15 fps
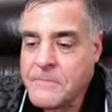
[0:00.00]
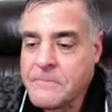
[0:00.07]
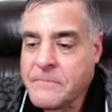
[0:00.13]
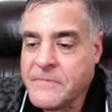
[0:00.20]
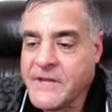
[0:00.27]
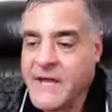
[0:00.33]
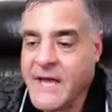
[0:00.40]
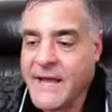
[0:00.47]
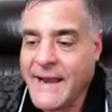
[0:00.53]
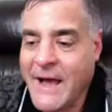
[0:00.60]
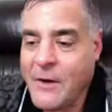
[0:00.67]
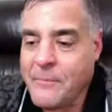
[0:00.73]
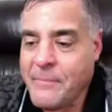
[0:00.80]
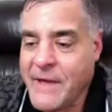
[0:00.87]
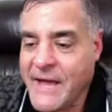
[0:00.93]
You got
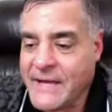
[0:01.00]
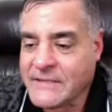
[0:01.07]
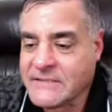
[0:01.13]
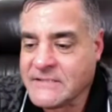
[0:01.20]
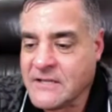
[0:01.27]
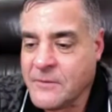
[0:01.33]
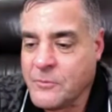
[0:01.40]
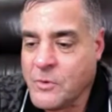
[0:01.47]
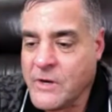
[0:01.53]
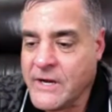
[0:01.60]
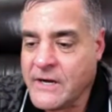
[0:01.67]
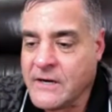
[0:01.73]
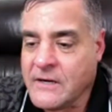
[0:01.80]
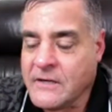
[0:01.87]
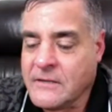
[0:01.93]
Outback
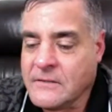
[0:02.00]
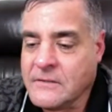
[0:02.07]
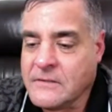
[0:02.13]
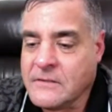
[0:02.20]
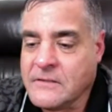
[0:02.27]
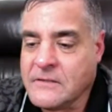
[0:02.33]
Somewhere,